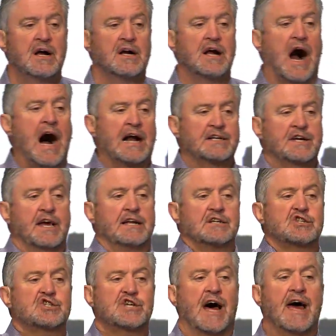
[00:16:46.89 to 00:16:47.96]
God can
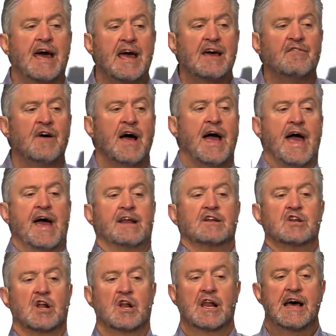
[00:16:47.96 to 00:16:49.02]
save and
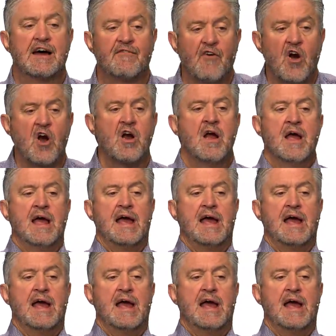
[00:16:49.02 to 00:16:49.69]
deliver